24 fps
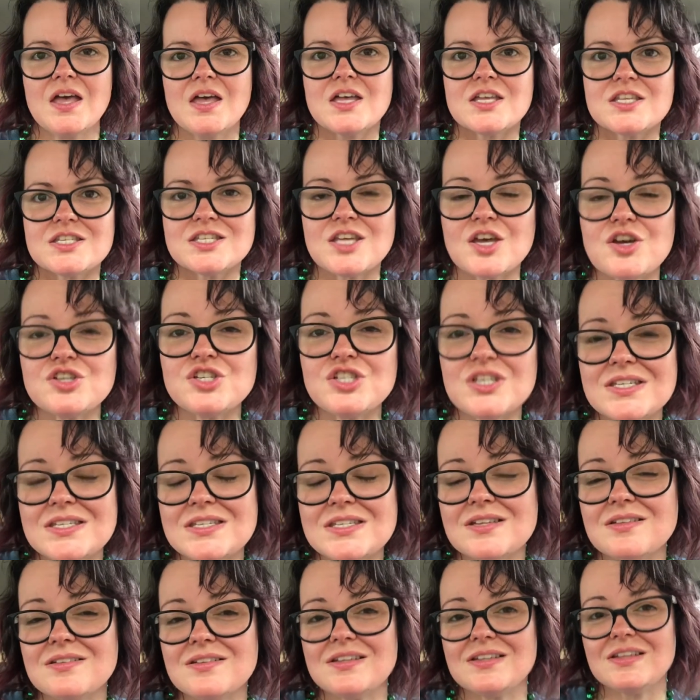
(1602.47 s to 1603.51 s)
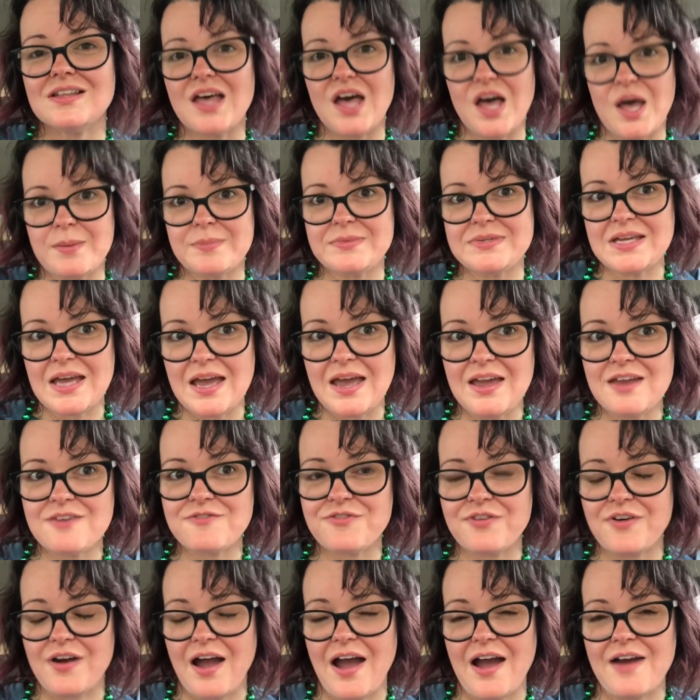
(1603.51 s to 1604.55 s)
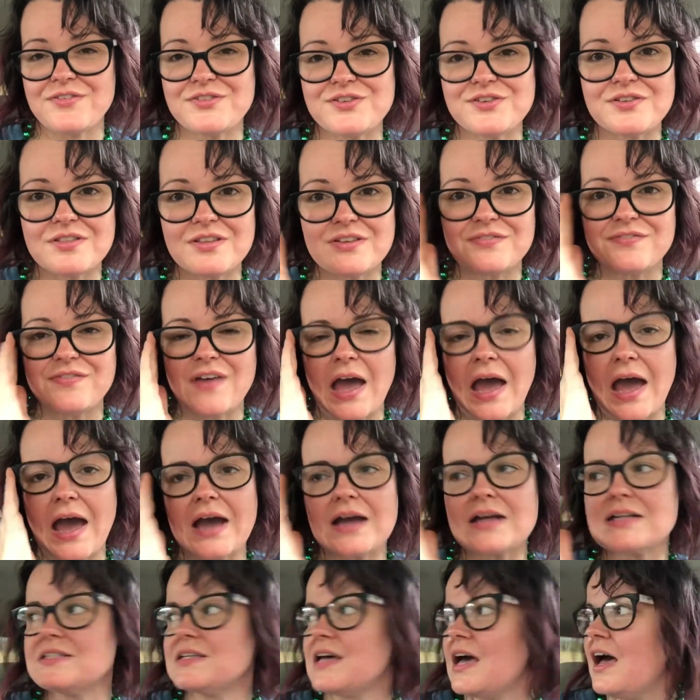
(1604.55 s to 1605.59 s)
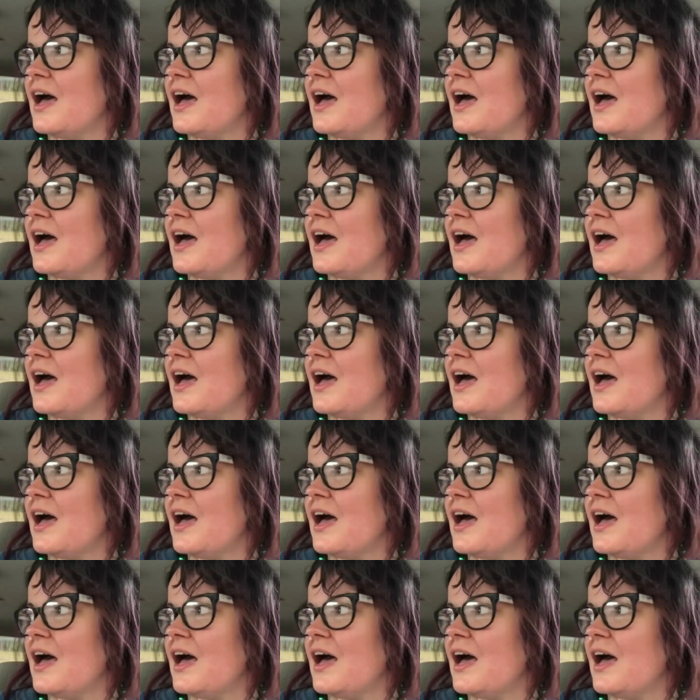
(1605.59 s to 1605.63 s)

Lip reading: So just a little update for after the fact.